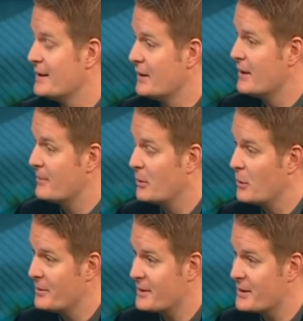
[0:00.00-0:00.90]
Lee has built
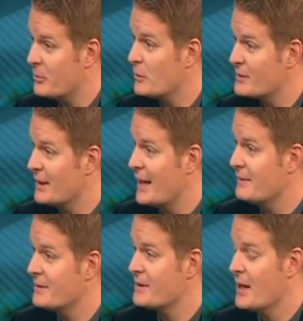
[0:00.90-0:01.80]
the community interest
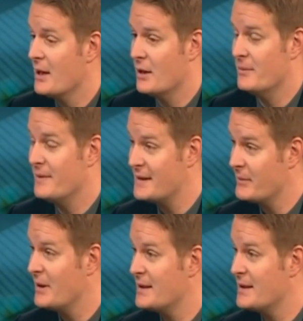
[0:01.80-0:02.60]
company from the ground up,